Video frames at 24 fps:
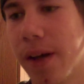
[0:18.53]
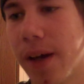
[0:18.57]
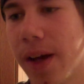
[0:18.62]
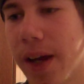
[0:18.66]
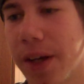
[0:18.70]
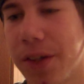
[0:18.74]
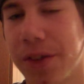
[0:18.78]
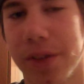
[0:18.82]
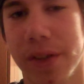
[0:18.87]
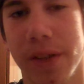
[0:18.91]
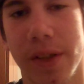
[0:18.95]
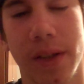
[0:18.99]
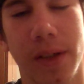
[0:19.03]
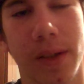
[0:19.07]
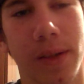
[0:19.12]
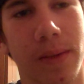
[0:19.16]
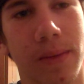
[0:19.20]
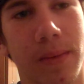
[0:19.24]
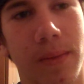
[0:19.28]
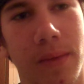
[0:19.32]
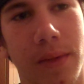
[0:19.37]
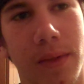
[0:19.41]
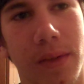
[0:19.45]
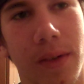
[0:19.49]
Actually,
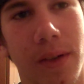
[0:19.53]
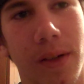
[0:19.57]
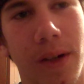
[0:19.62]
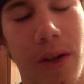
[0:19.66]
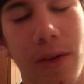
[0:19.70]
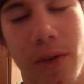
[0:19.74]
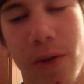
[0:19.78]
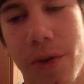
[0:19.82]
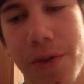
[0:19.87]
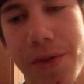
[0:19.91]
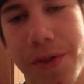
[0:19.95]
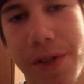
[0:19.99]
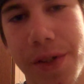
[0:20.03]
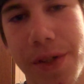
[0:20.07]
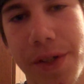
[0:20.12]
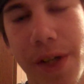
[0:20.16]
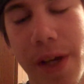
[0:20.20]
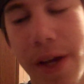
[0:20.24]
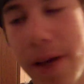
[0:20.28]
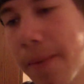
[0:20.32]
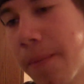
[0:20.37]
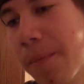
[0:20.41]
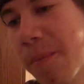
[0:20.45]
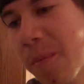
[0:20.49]
I don't know what I was going to
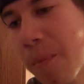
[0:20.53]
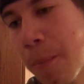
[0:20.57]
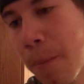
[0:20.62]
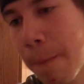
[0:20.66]
say.